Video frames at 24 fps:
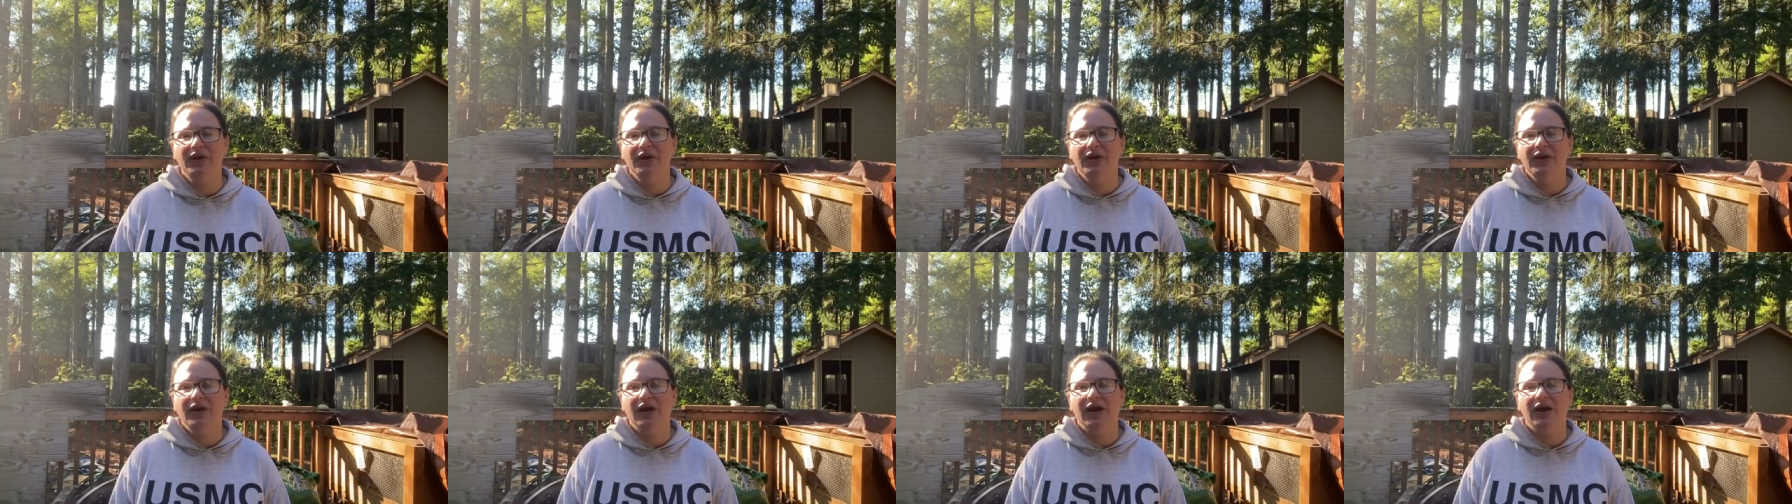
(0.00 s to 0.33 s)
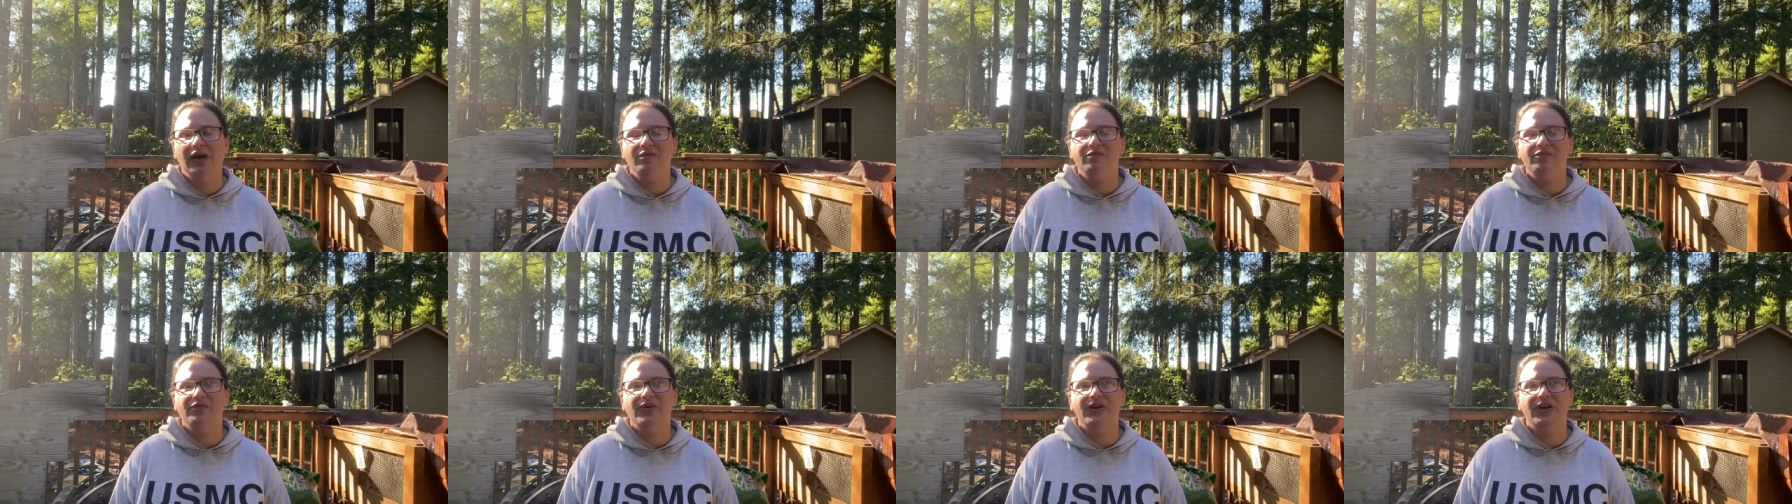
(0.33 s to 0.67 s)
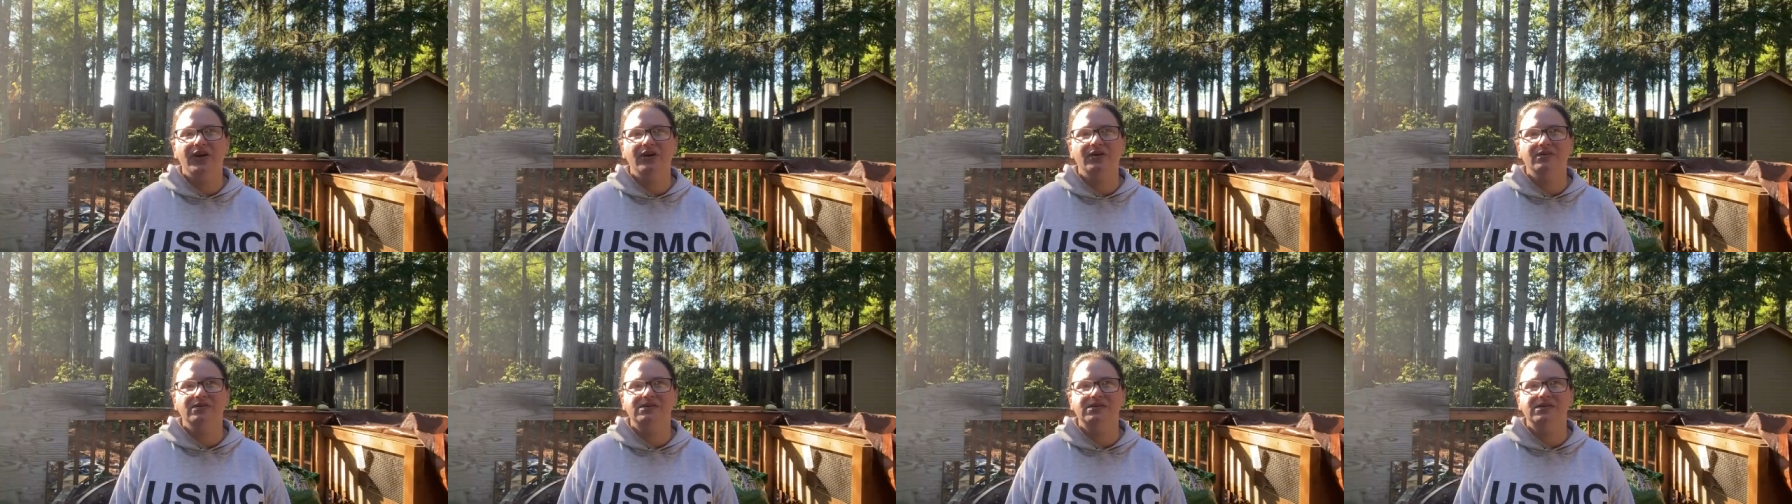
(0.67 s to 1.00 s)
um,
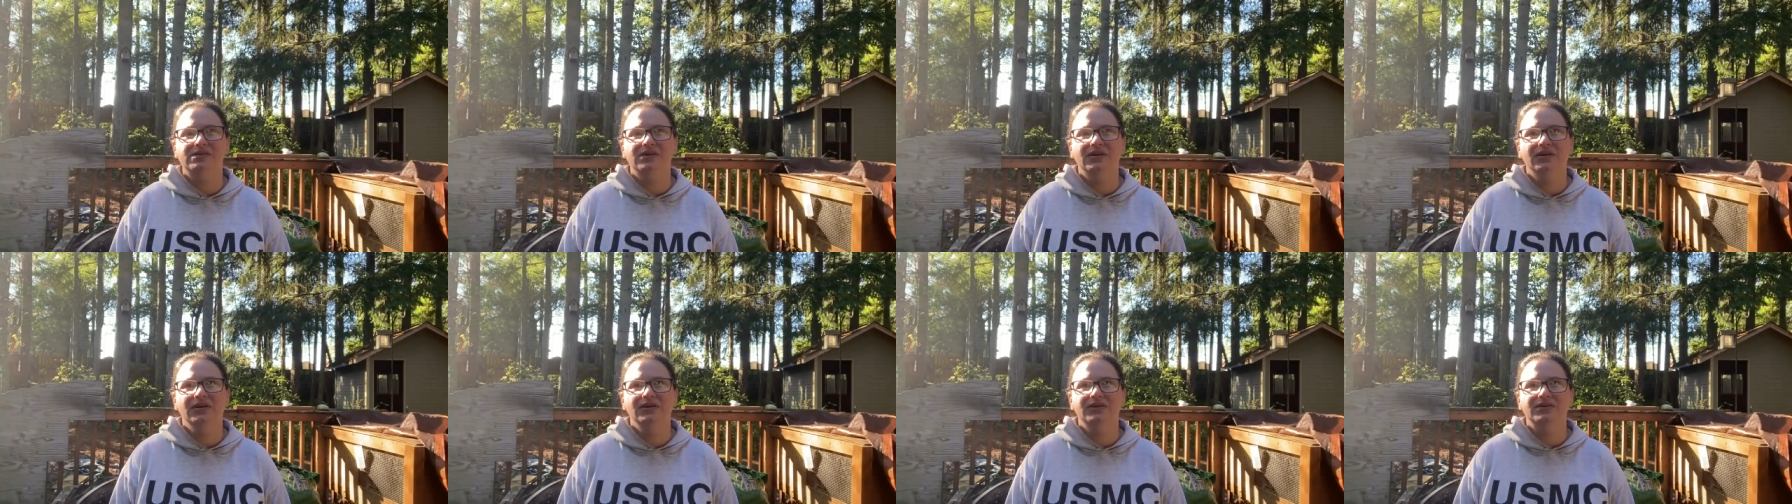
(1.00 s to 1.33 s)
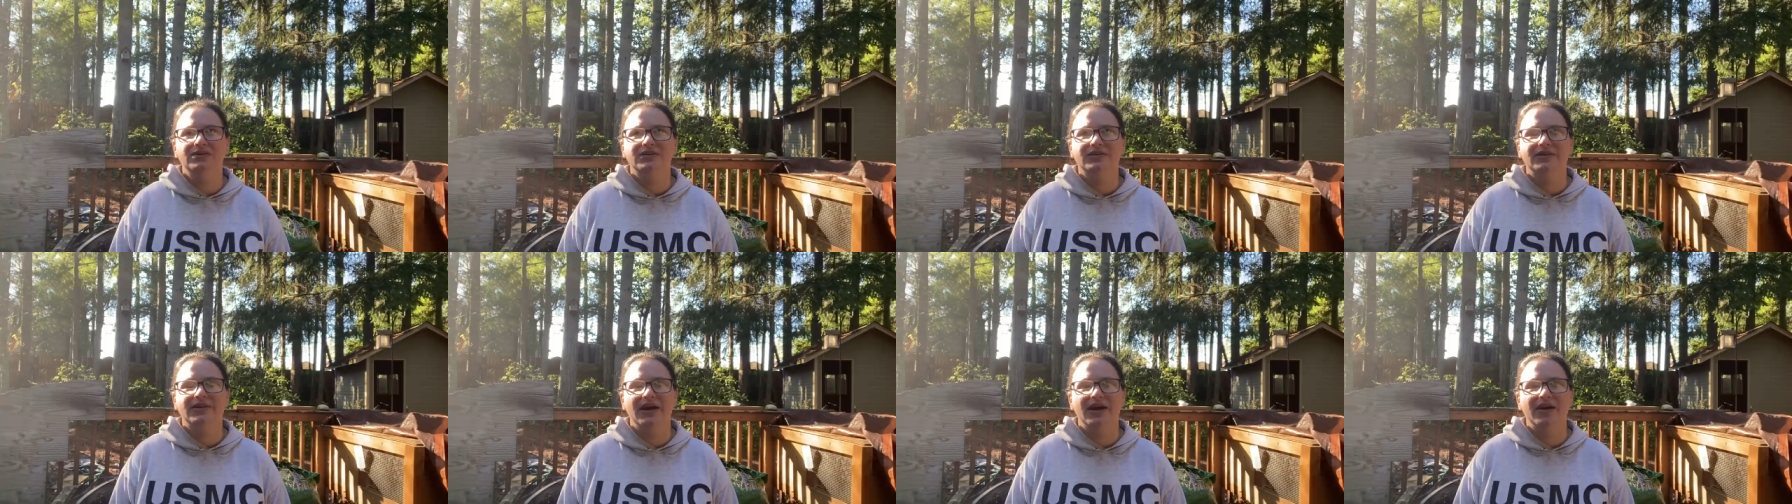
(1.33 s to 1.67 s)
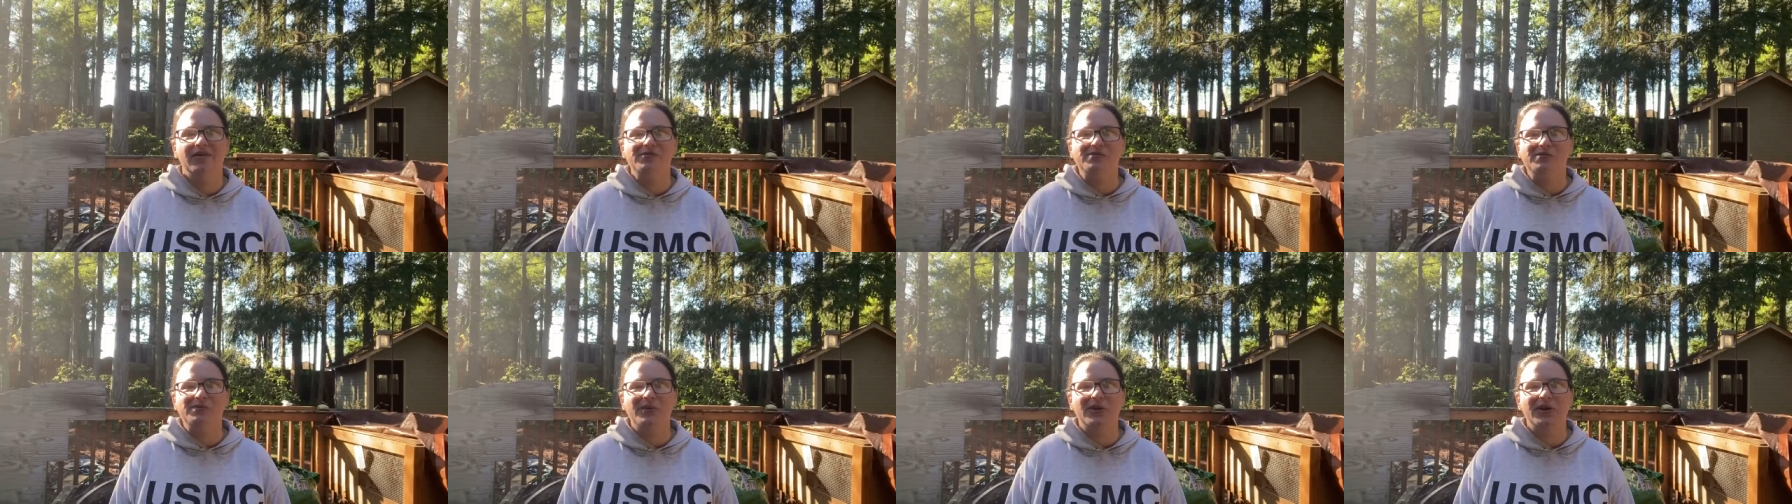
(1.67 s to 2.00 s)
videos so that
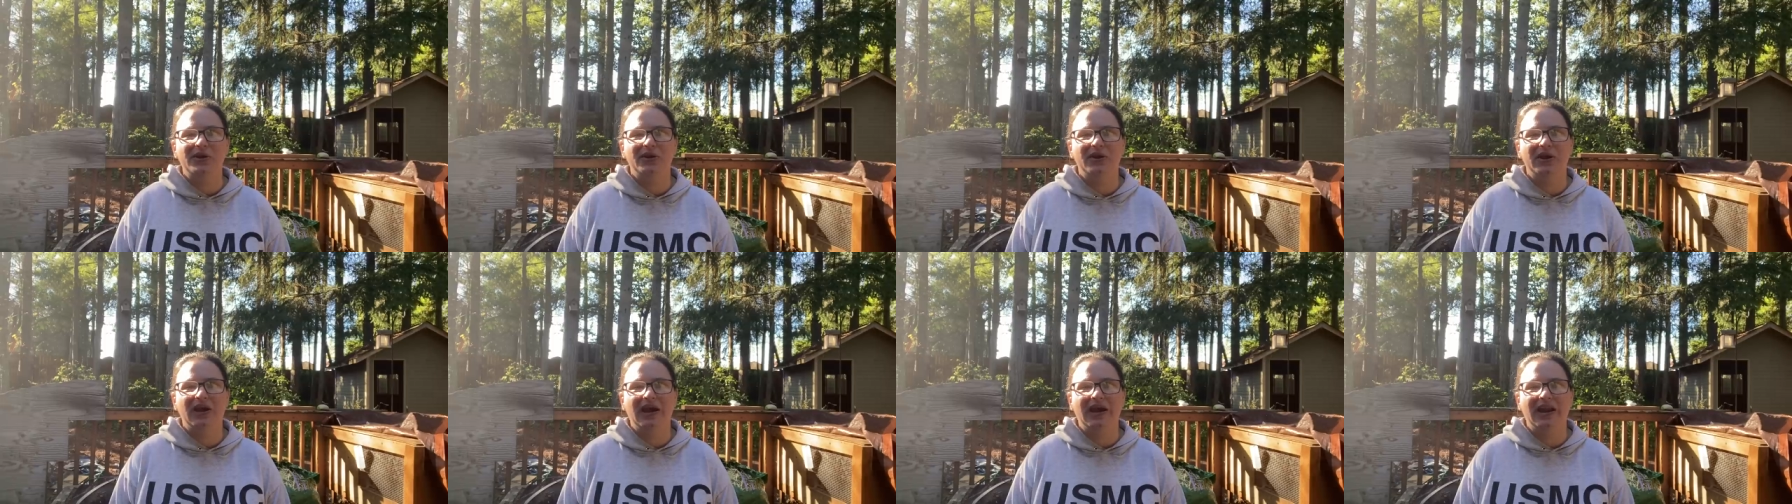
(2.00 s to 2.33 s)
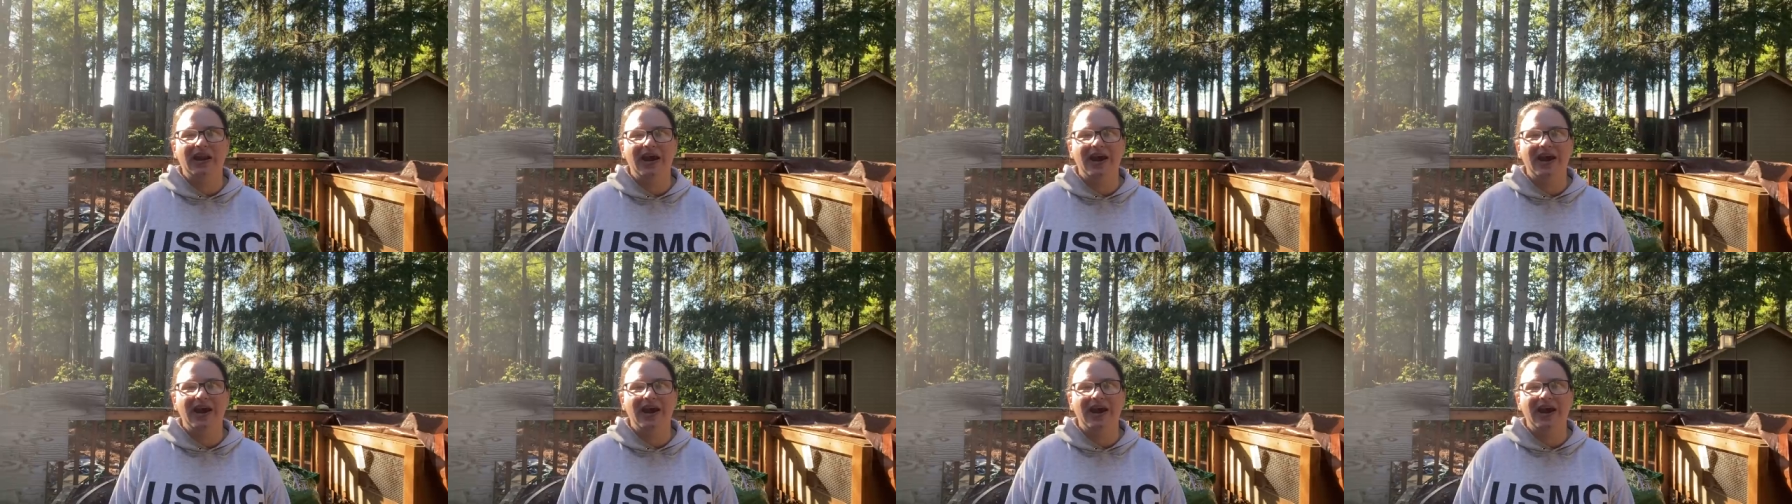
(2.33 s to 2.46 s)
everybody could get